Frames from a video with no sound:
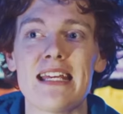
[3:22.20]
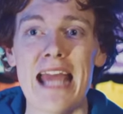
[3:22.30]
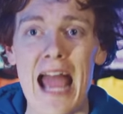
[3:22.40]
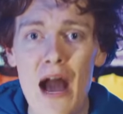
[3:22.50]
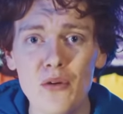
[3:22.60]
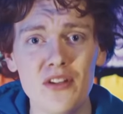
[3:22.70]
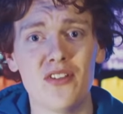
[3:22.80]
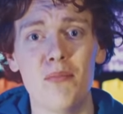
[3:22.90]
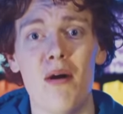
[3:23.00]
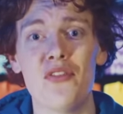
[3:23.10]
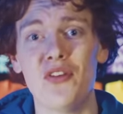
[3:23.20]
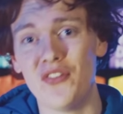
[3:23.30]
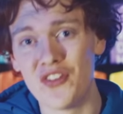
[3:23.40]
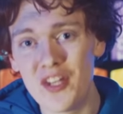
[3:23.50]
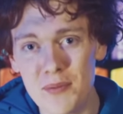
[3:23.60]
countless months
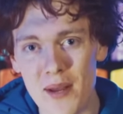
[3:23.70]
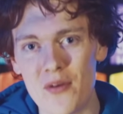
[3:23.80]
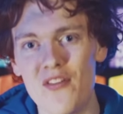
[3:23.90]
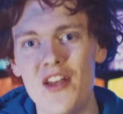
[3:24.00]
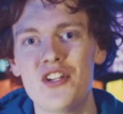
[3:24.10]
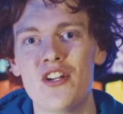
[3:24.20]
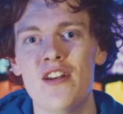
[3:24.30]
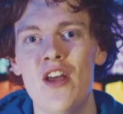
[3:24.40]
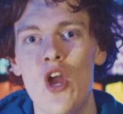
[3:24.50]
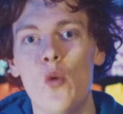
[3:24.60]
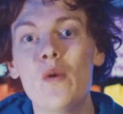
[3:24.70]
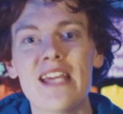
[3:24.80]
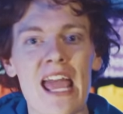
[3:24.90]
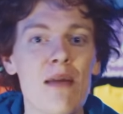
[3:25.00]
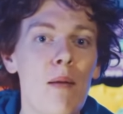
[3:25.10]
of sleep deprivation,
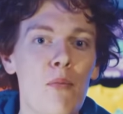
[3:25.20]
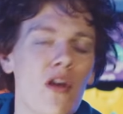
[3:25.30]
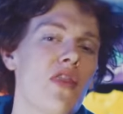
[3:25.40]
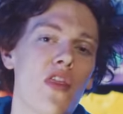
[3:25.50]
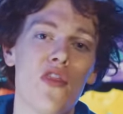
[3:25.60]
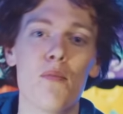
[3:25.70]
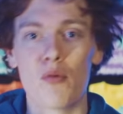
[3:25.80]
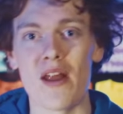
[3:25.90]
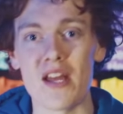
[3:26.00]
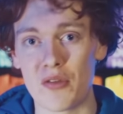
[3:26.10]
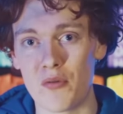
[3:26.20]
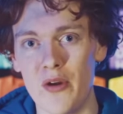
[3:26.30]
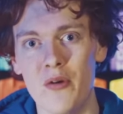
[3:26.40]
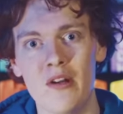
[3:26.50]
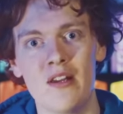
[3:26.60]
we came up with the breakthrough.